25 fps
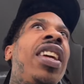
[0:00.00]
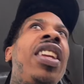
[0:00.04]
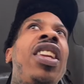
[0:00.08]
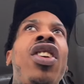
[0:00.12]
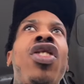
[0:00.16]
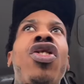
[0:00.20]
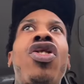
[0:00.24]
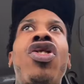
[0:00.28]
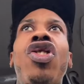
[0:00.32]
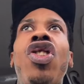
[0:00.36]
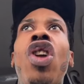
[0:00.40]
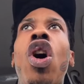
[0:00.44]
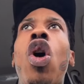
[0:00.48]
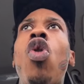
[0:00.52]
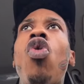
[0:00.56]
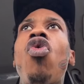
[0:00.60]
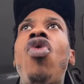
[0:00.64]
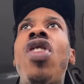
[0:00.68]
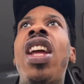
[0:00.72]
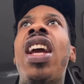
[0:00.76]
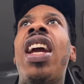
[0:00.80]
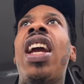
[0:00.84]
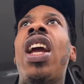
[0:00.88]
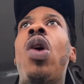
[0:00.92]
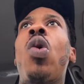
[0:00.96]
no nigga in
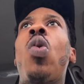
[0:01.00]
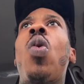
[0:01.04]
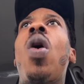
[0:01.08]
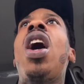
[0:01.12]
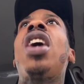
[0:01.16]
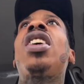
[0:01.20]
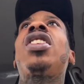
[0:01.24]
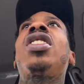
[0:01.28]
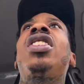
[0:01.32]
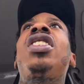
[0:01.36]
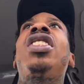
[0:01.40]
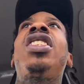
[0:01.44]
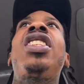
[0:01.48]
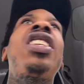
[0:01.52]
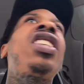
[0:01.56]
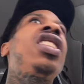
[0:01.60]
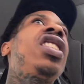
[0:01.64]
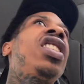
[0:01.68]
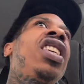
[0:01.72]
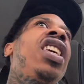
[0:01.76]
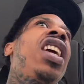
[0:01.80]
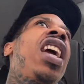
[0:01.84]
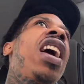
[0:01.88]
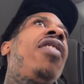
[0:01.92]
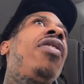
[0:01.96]
Washington, D.C.
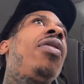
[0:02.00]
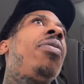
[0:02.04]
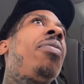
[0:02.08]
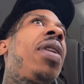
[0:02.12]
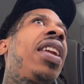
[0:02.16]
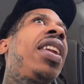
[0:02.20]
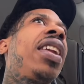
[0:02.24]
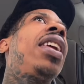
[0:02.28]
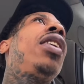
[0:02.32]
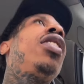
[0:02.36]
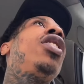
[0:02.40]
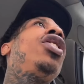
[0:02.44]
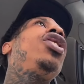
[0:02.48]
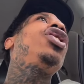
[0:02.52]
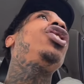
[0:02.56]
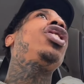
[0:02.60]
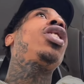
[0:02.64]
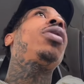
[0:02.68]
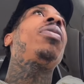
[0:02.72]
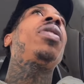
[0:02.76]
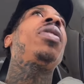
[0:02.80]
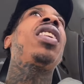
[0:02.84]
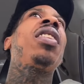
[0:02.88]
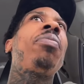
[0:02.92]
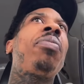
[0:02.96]
ever made it out legitimately
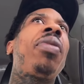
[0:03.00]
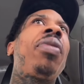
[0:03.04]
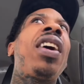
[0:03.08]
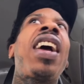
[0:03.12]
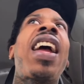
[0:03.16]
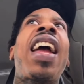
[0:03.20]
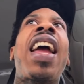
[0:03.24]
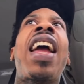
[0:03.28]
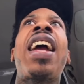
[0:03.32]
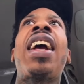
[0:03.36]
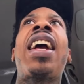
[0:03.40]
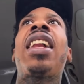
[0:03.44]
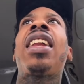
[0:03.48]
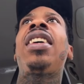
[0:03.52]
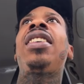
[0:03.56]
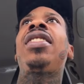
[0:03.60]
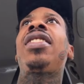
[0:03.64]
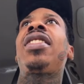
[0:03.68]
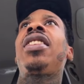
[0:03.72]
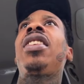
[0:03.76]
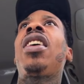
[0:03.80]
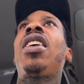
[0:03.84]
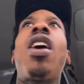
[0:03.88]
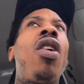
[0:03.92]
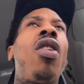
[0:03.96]
but Ant Glizzy.
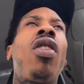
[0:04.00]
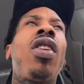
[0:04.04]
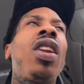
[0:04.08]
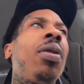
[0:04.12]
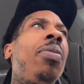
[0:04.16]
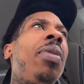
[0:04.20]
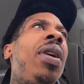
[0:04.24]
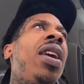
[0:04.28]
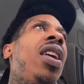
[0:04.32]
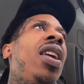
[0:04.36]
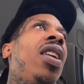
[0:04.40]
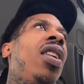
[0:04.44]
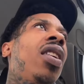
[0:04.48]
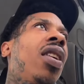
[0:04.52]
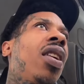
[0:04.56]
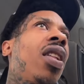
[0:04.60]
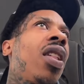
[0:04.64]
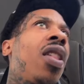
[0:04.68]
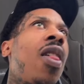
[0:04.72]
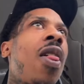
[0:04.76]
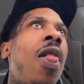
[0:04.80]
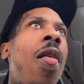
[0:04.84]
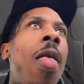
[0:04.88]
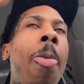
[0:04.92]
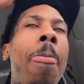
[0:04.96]
Only me.
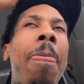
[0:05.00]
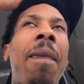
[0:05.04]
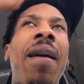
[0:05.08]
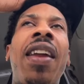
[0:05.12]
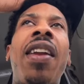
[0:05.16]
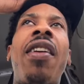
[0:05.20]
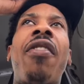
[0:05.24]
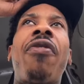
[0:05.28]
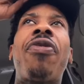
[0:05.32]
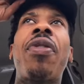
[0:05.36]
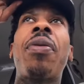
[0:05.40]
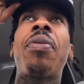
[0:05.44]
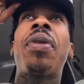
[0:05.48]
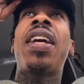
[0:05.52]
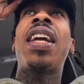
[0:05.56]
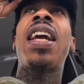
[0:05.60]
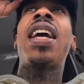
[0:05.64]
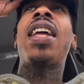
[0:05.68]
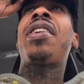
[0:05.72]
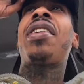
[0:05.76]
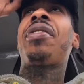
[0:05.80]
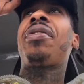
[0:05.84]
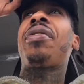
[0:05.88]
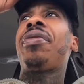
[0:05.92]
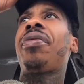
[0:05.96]
And I'm from the ghetto.
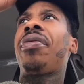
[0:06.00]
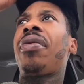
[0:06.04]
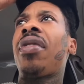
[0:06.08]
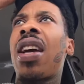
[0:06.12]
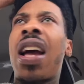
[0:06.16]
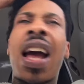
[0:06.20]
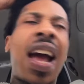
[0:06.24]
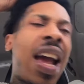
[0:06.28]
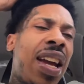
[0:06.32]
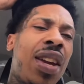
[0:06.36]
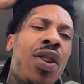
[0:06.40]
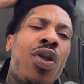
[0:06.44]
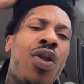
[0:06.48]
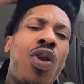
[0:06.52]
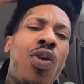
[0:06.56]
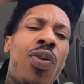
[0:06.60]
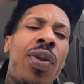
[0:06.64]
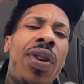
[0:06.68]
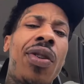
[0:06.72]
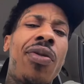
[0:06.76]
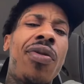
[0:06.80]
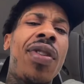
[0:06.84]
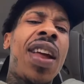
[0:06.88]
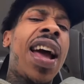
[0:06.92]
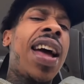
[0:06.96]
I ain't doing with no
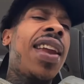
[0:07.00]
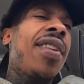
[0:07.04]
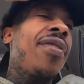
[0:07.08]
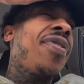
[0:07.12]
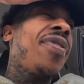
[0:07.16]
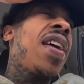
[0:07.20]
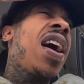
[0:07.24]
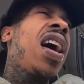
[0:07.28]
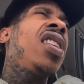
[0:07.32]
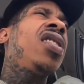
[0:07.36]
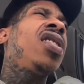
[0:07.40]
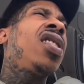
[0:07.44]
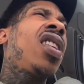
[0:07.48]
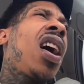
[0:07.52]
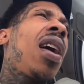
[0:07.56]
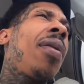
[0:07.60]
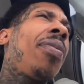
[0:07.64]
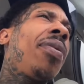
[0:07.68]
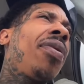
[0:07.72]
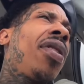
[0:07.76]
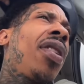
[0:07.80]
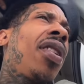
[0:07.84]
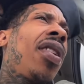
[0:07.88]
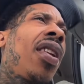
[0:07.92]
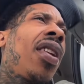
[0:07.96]
nine to five job or none of
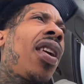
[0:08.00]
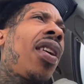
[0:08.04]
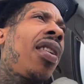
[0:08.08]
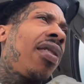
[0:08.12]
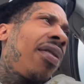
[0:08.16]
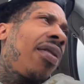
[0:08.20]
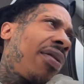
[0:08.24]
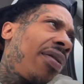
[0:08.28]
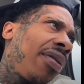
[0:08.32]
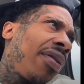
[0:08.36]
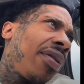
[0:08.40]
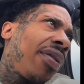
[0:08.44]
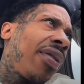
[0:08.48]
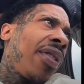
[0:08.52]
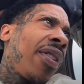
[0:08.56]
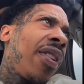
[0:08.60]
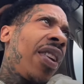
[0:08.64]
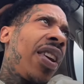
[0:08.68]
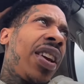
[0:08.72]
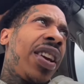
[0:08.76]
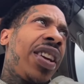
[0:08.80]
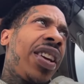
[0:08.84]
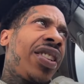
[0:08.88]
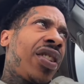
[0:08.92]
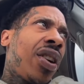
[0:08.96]
that. It's
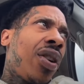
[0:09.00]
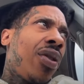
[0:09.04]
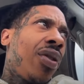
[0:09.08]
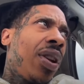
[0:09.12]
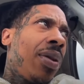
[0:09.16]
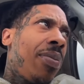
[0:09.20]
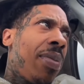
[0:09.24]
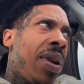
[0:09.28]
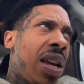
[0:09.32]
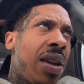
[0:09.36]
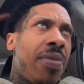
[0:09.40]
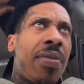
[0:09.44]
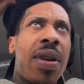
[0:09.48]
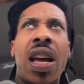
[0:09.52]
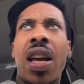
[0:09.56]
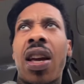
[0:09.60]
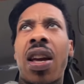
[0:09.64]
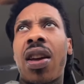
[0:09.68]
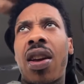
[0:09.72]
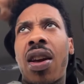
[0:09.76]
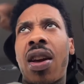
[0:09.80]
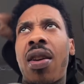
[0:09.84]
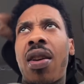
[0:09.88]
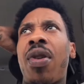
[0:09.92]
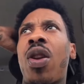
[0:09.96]
only me, man. I'm
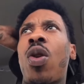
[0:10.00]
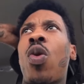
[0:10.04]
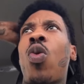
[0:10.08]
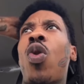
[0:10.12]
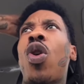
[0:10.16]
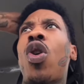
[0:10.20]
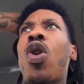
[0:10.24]
in a world by